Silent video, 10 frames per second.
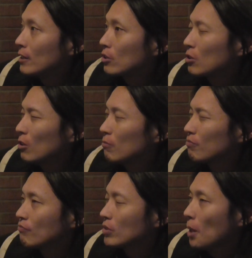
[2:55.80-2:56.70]

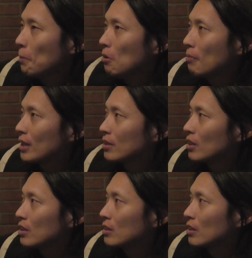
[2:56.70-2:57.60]
So some people might
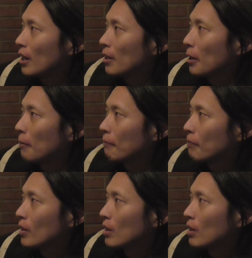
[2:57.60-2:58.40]
think that